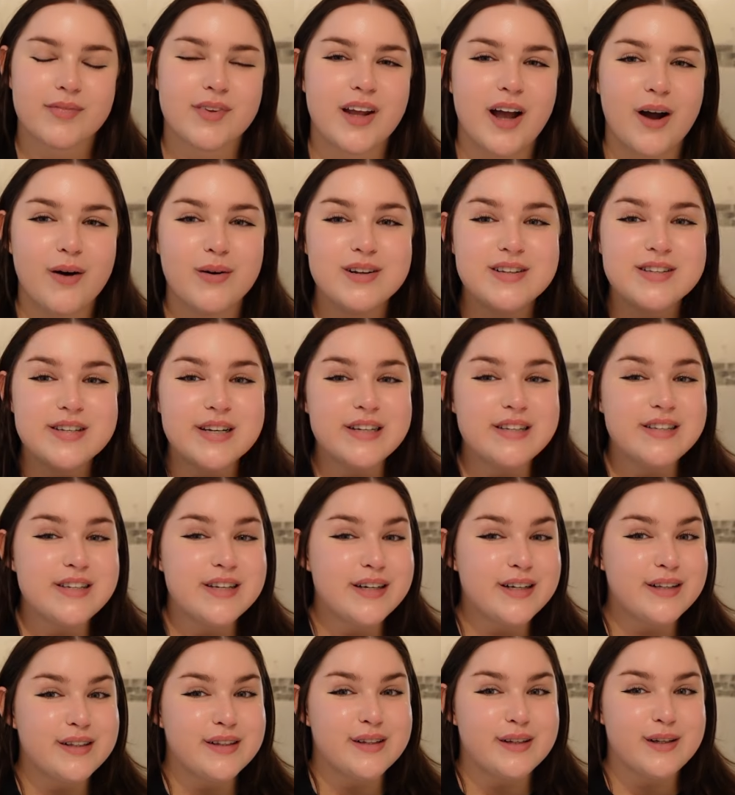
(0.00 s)
I would say it's
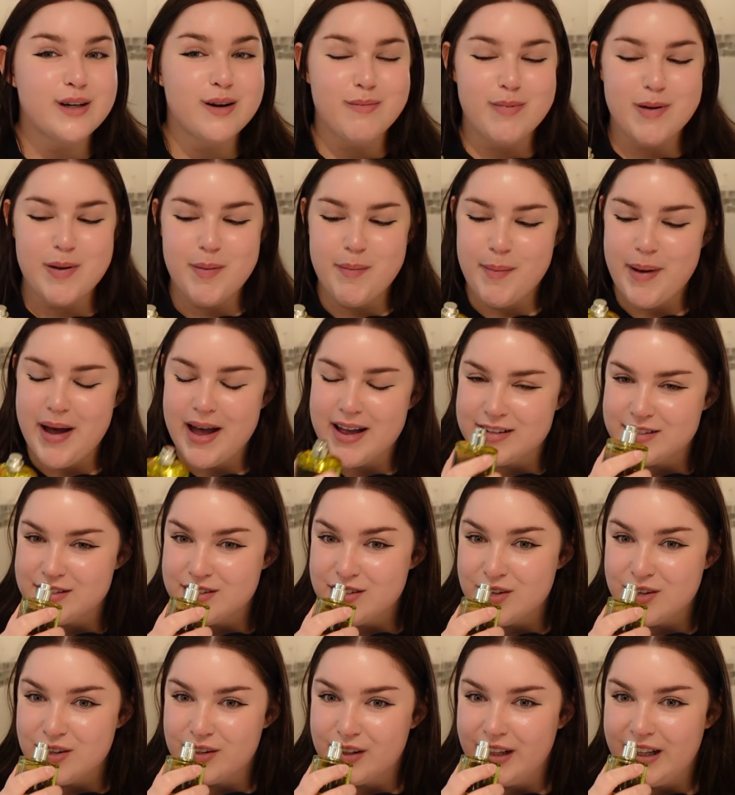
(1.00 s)
like a little bit
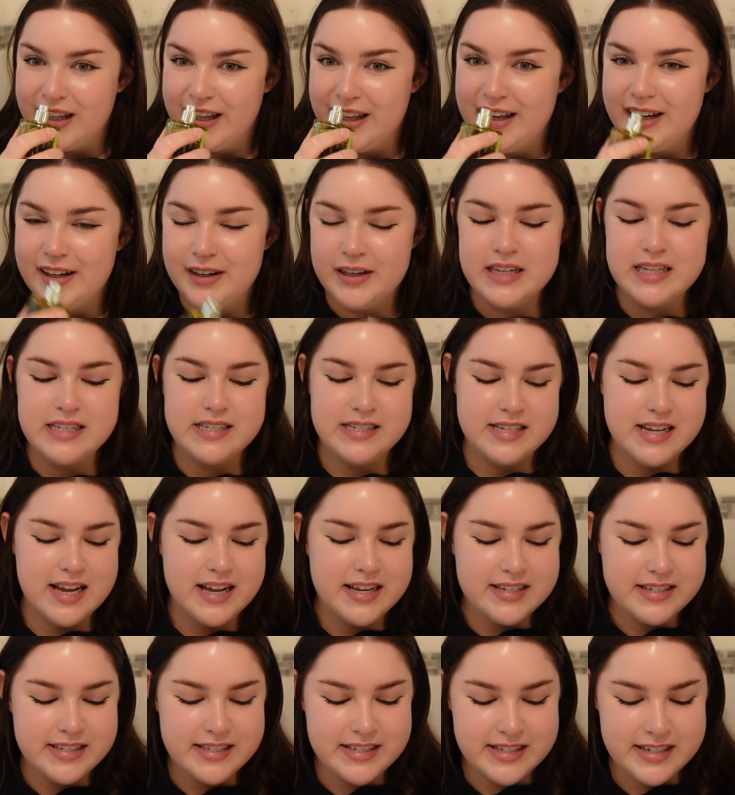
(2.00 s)
masculine,
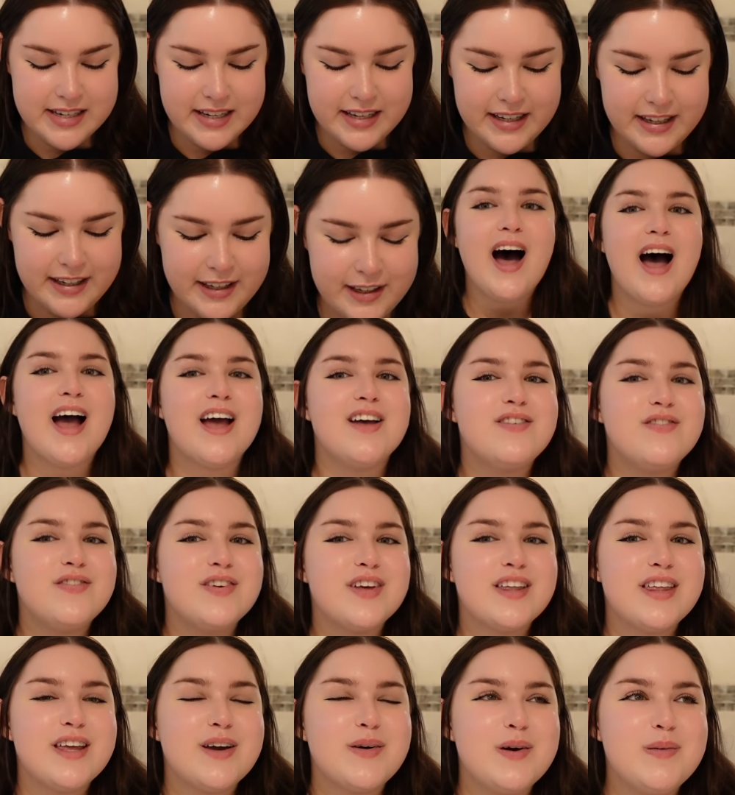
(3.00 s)
zesty. I
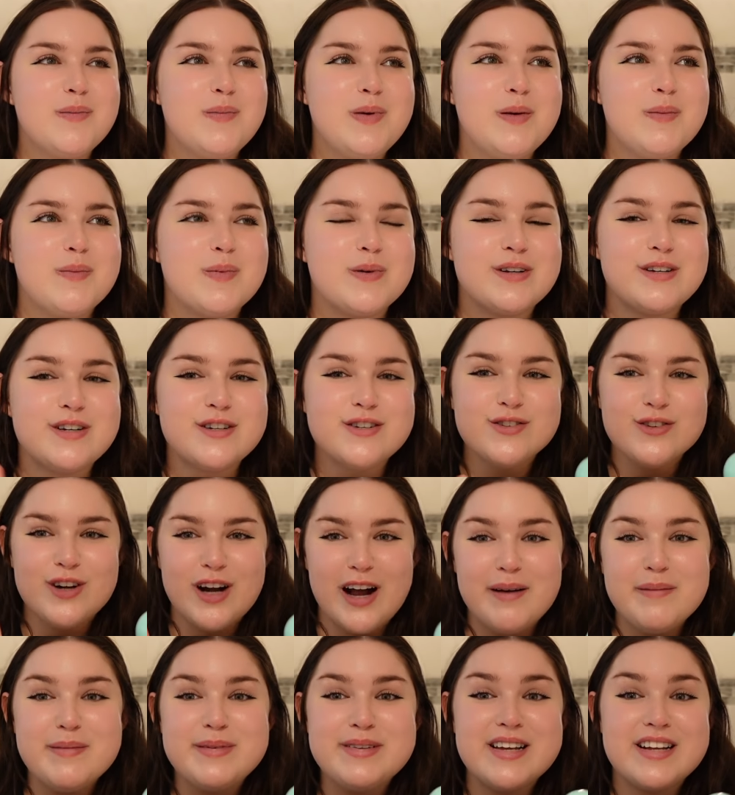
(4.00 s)
feel like when people
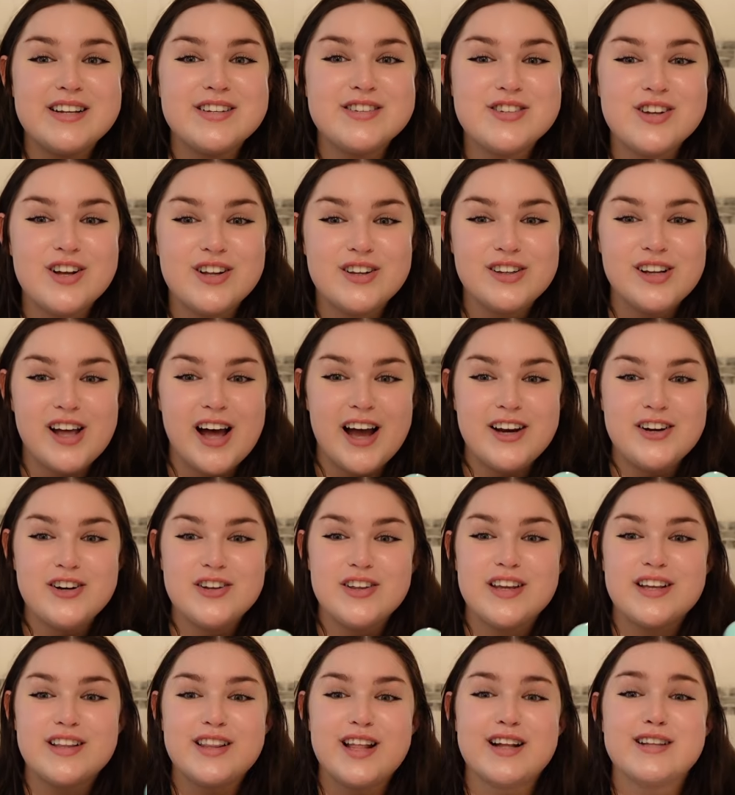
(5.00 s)
describe scents online,
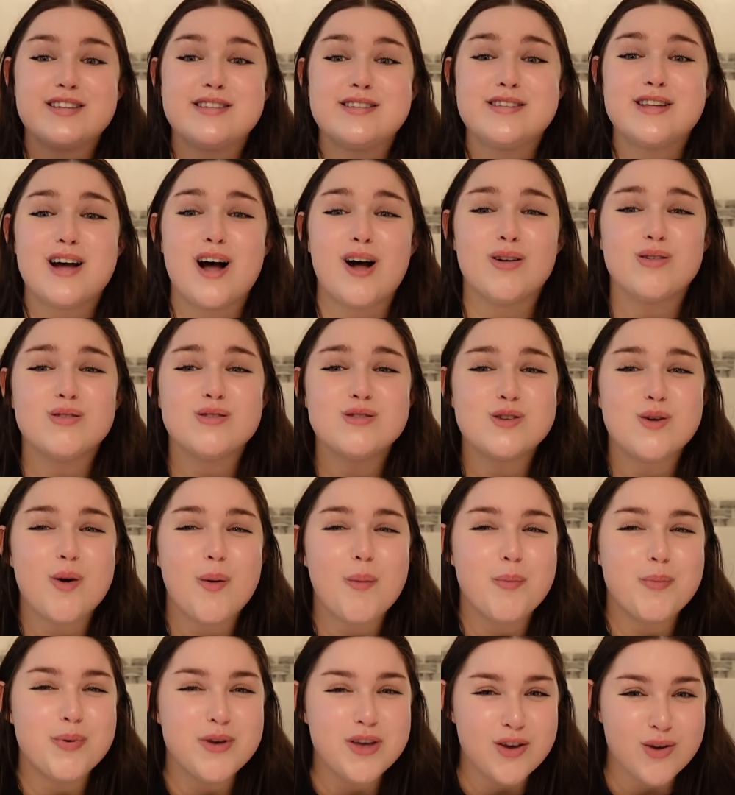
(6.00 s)
you're like, that sounds
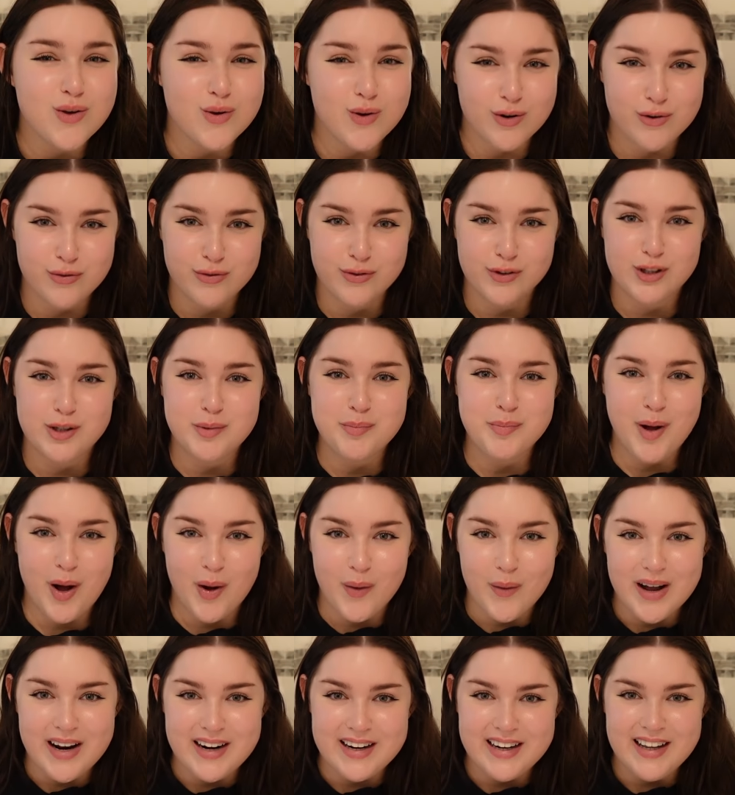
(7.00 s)
beautiful and
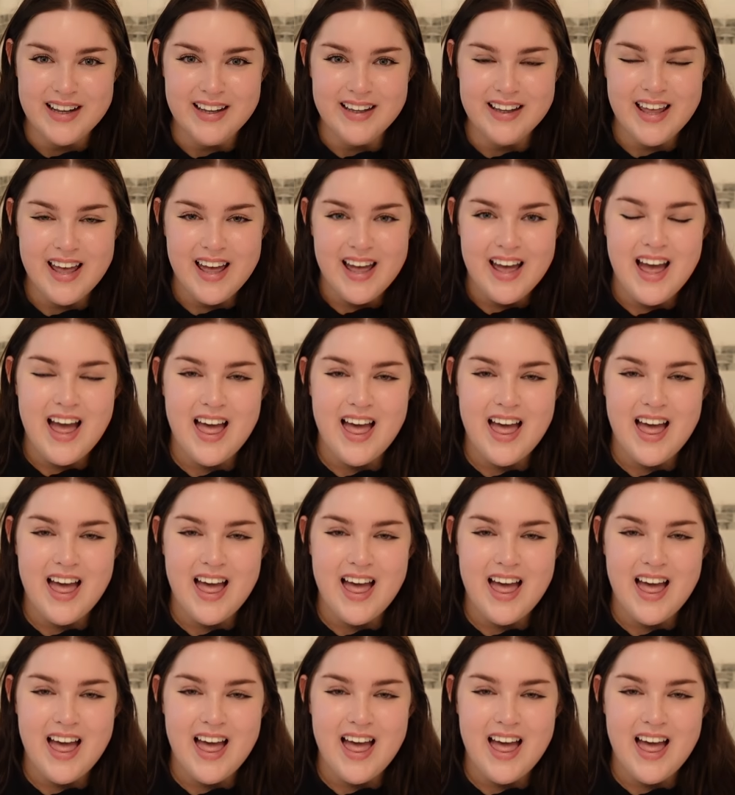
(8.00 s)
poetic.